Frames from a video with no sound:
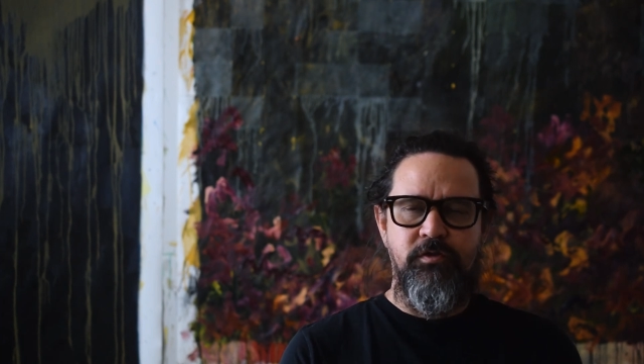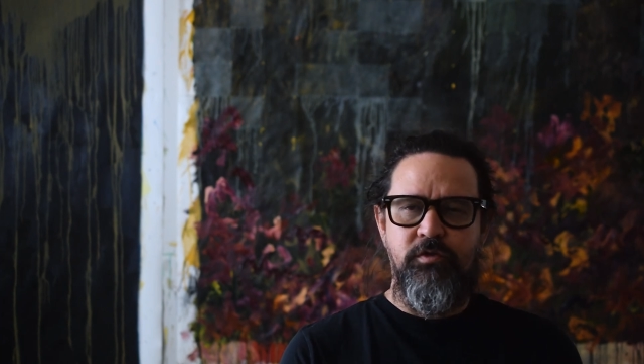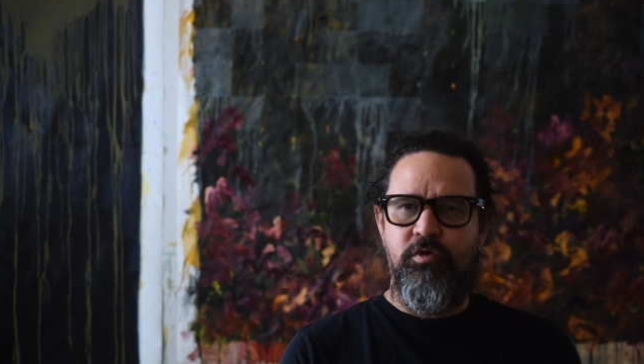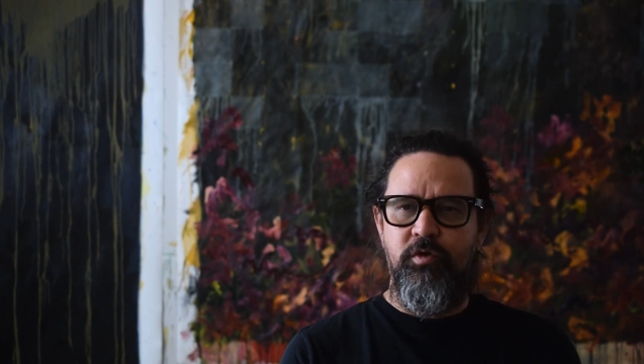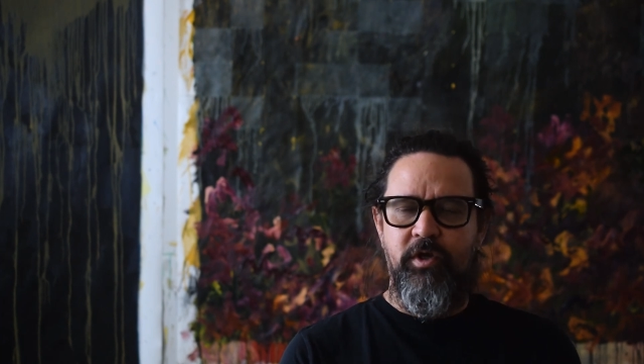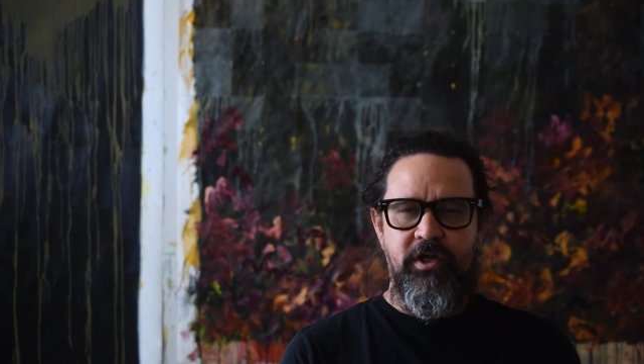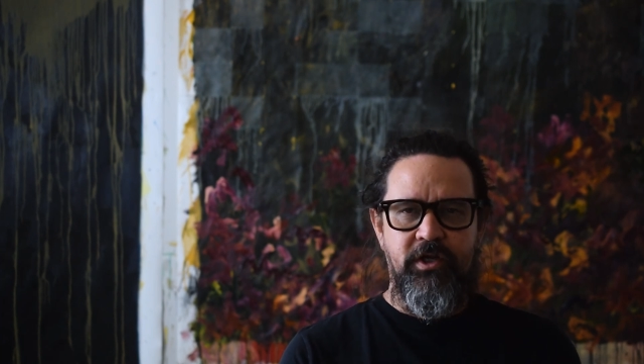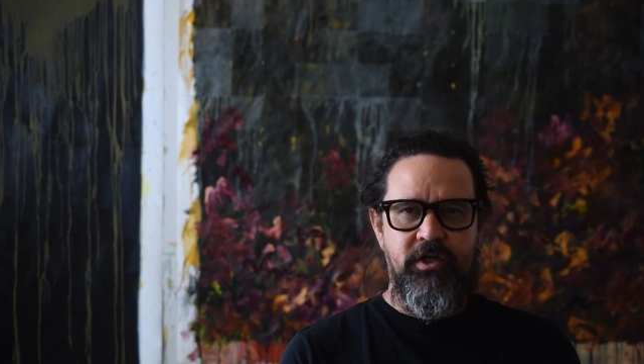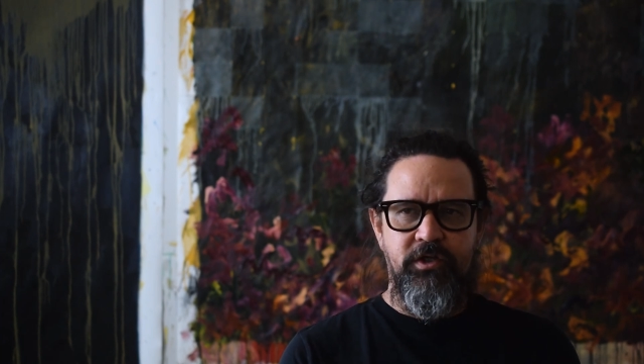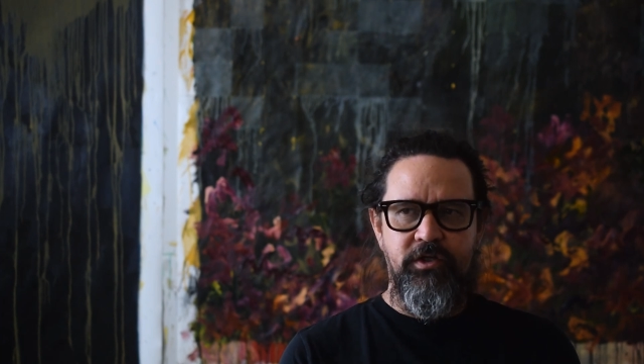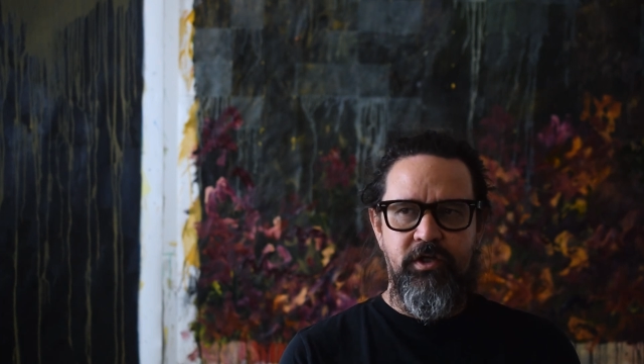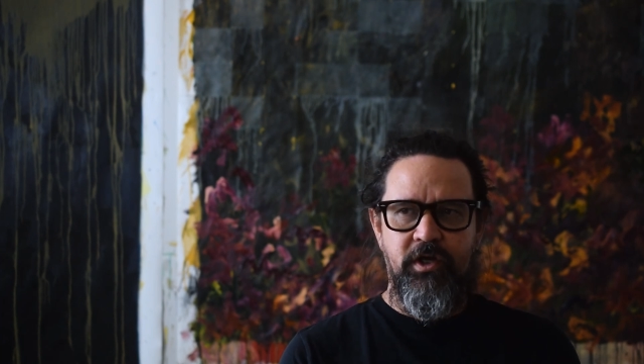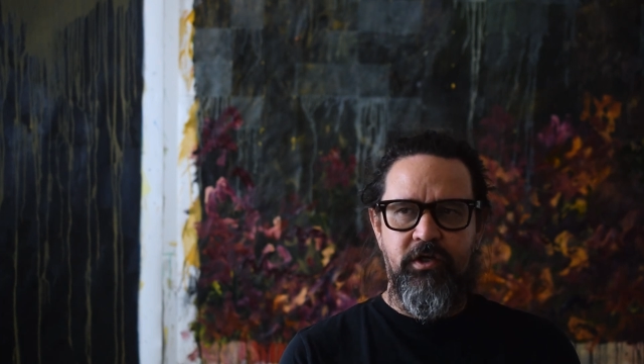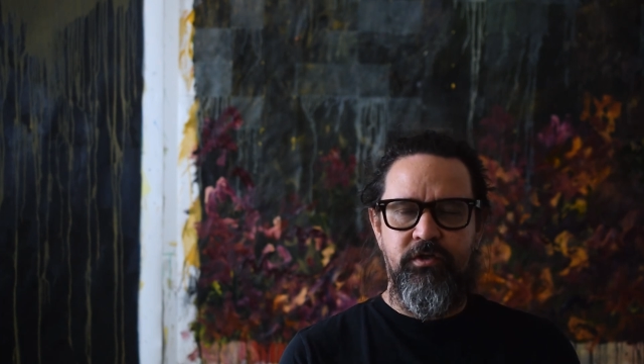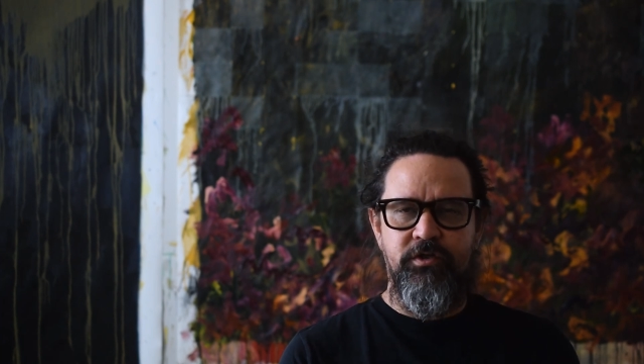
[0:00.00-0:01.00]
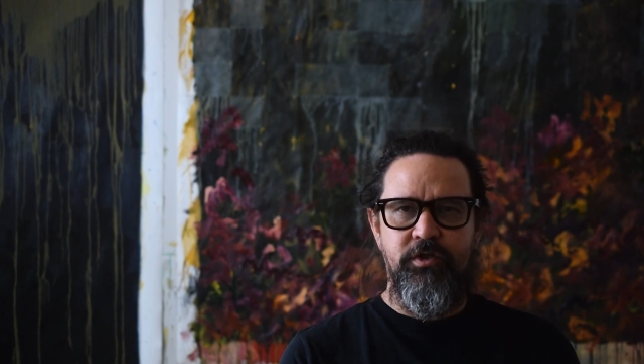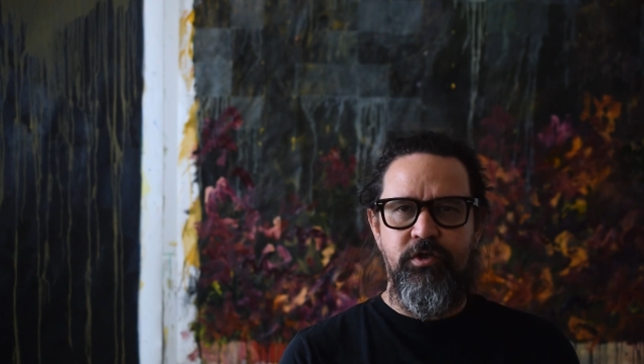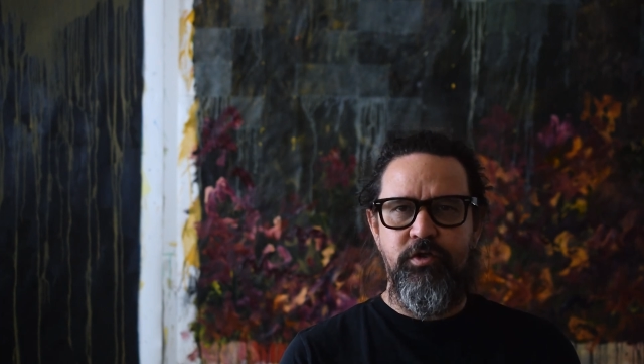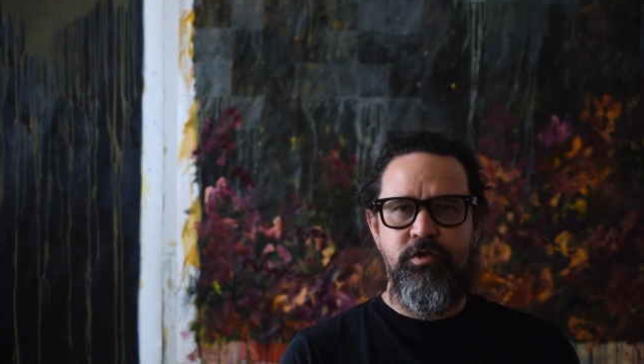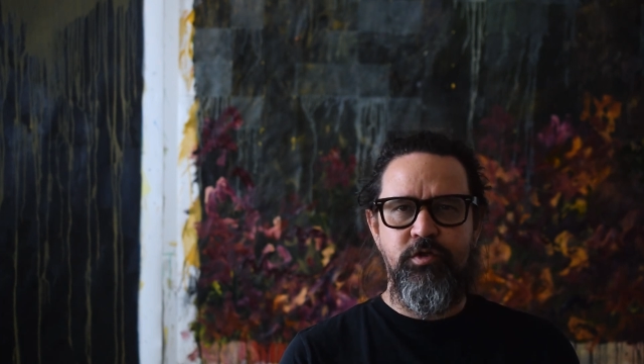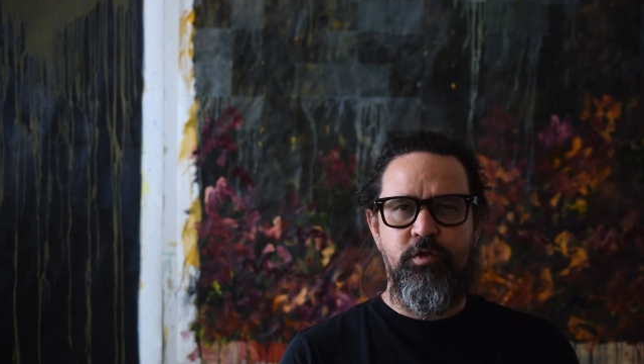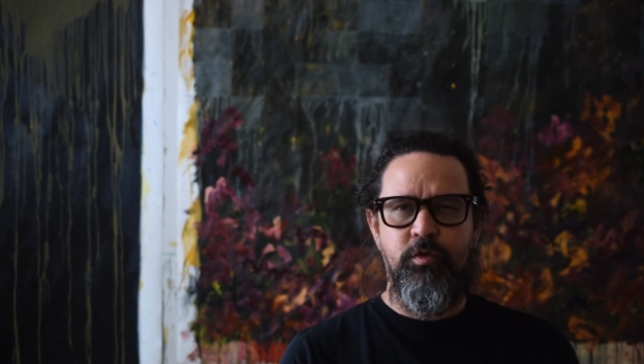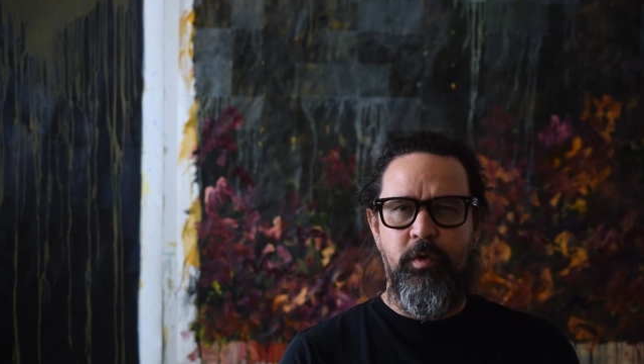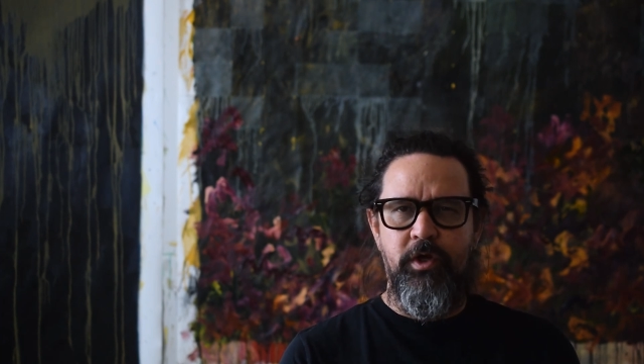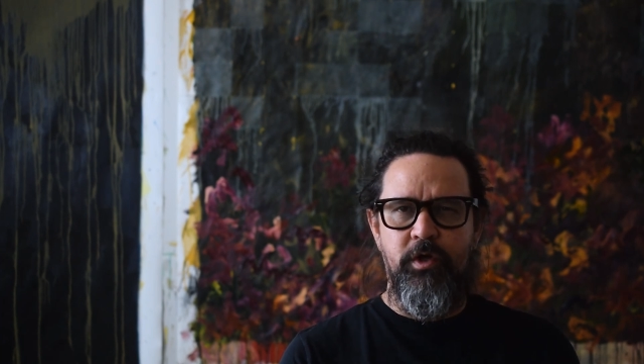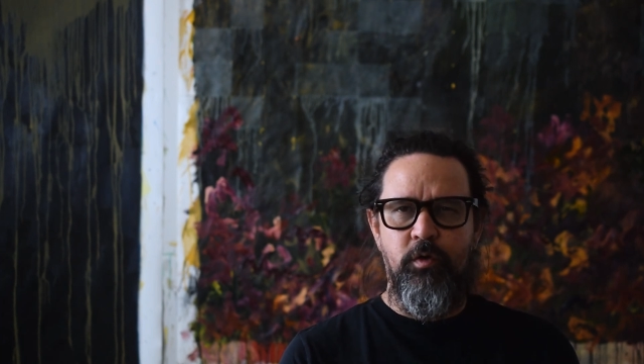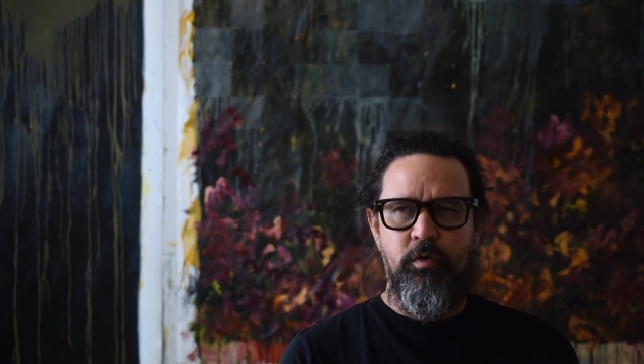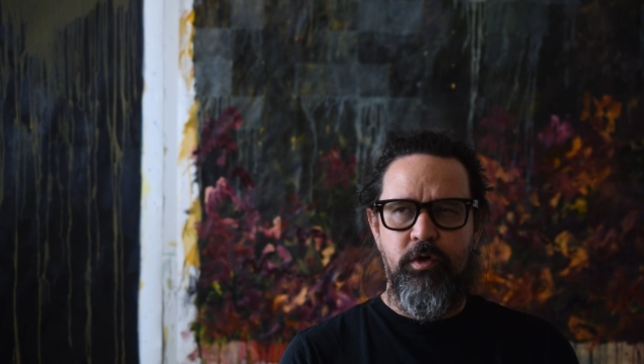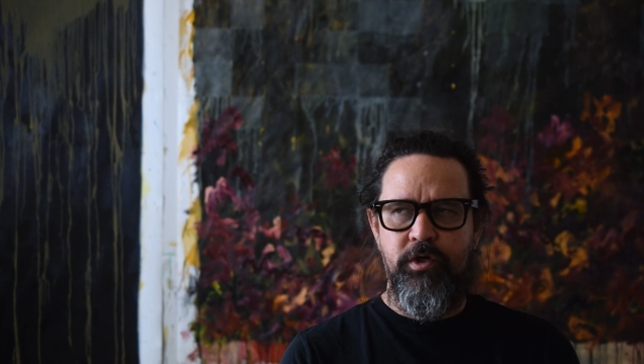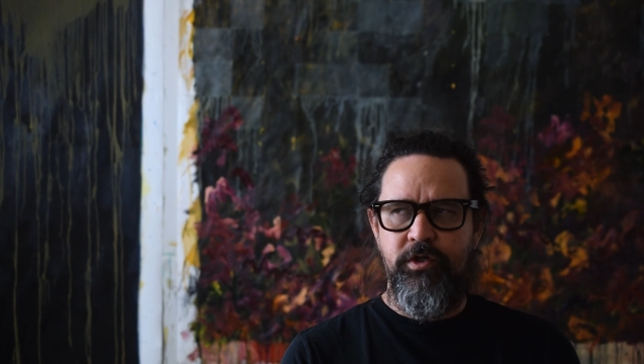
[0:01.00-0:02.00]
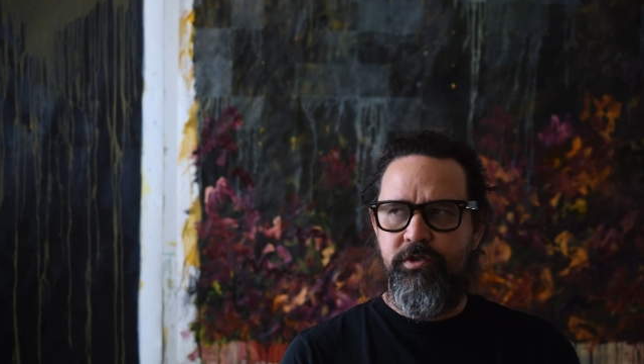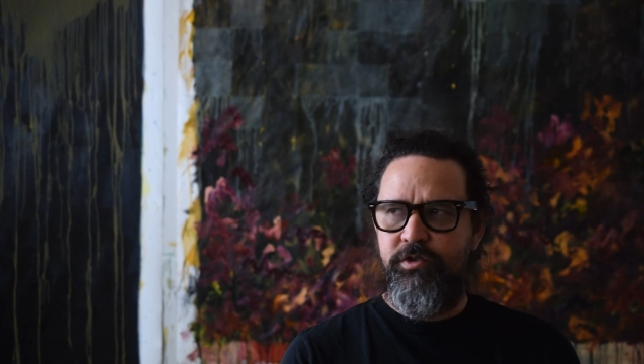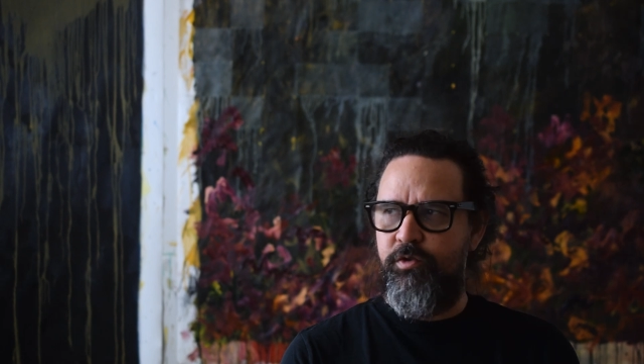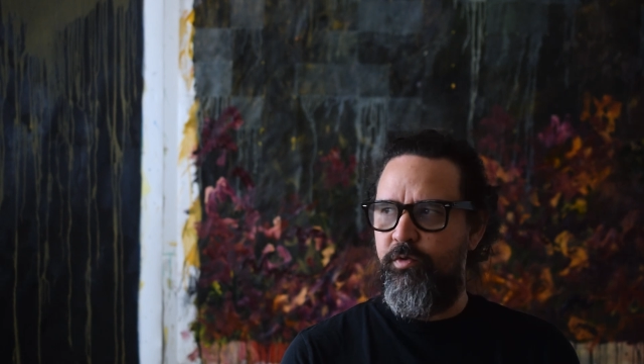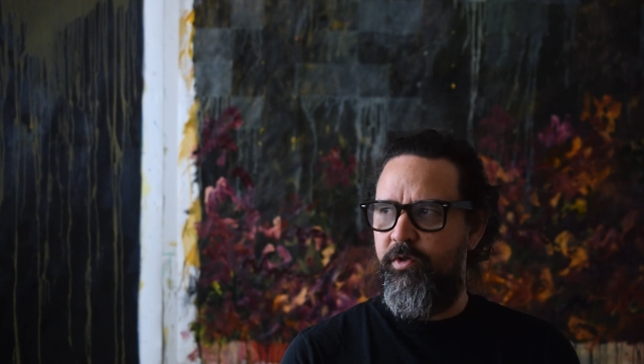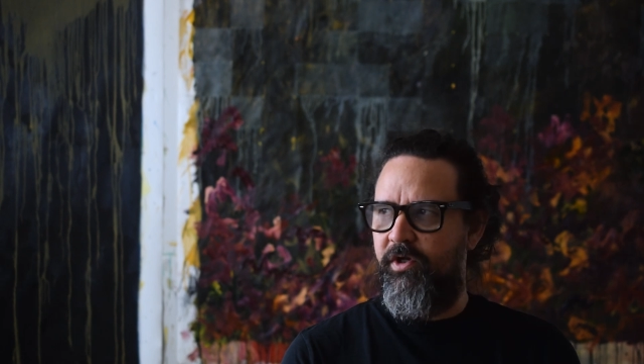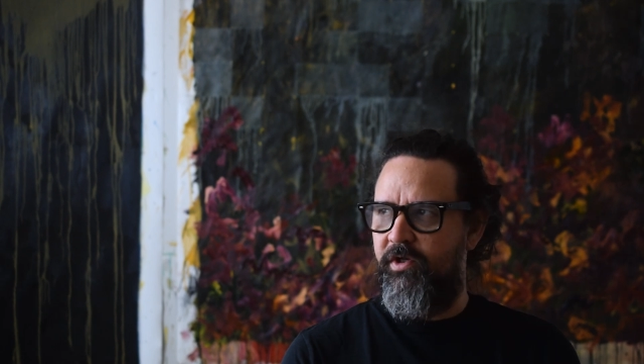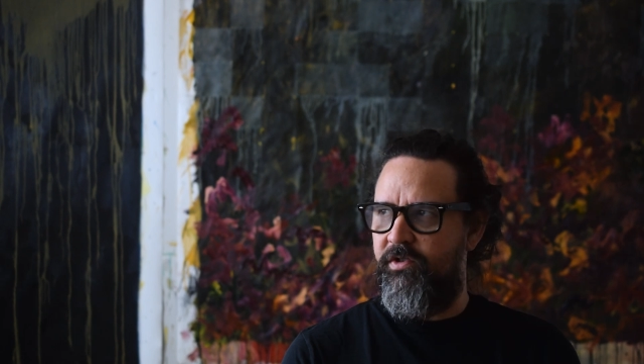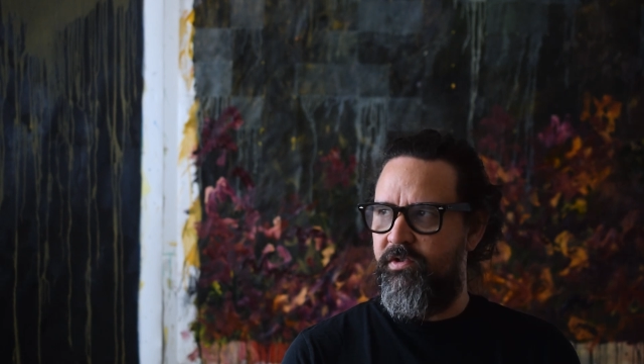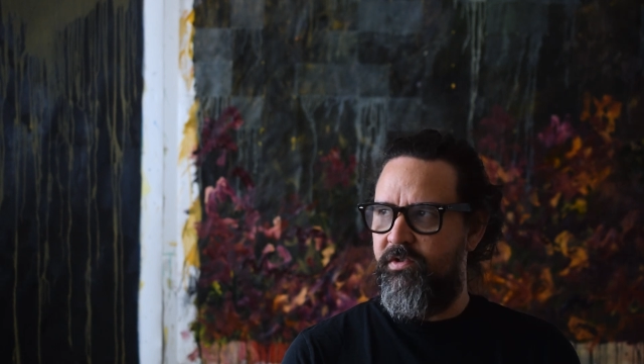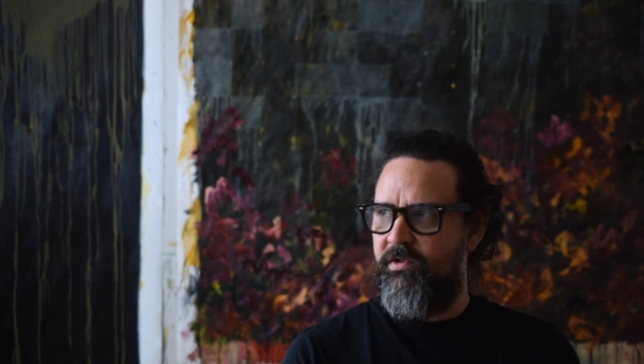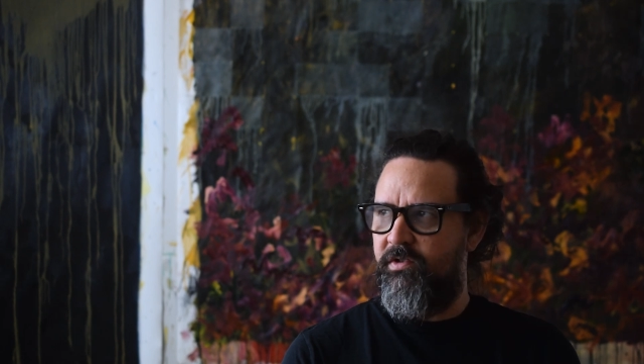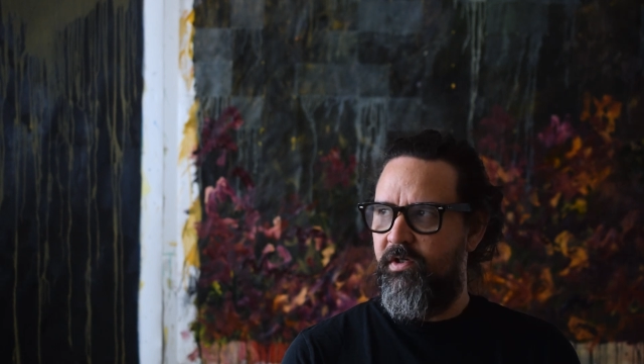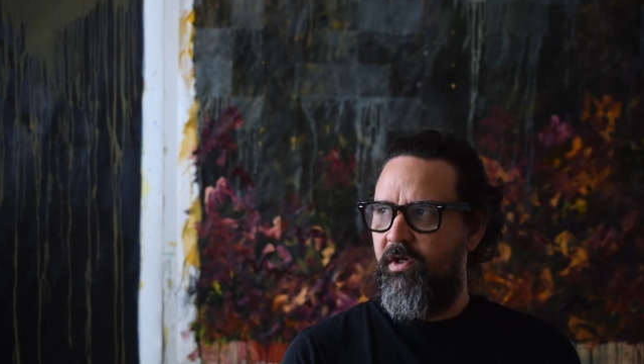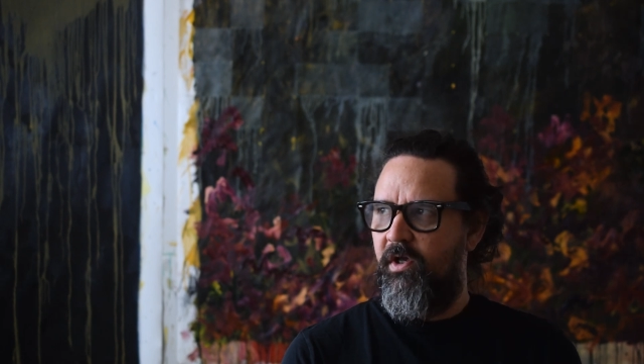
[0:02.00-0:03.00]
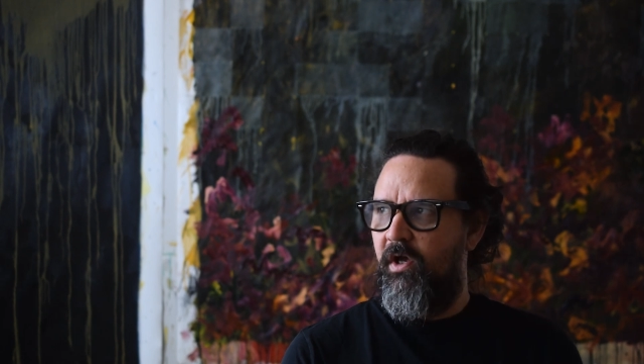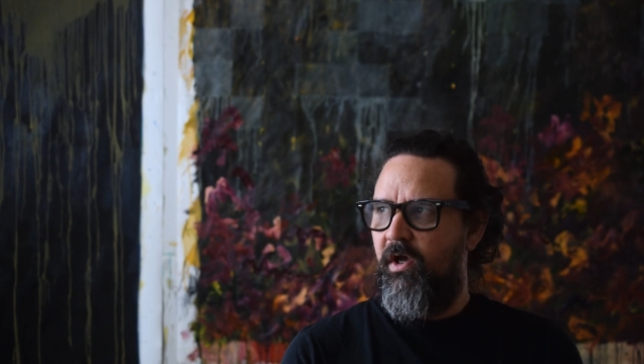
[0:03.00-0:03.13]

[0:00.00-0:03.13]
great conductors, great orchestras.